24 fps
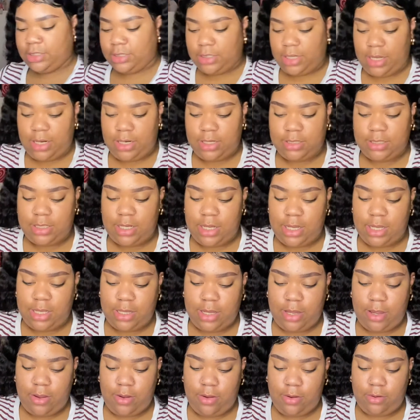kind of take
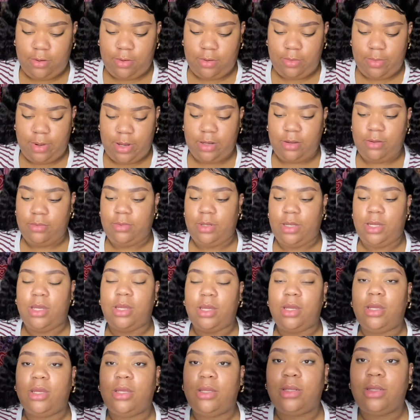that on the back of my
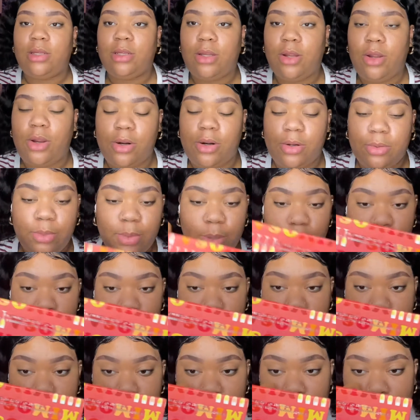hand on the Beauty
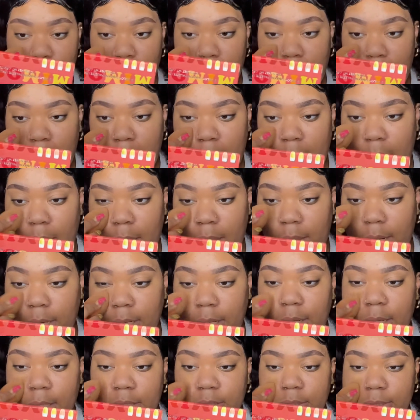Blender, and
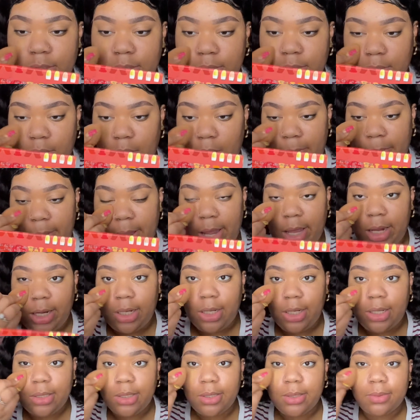then I just start patting.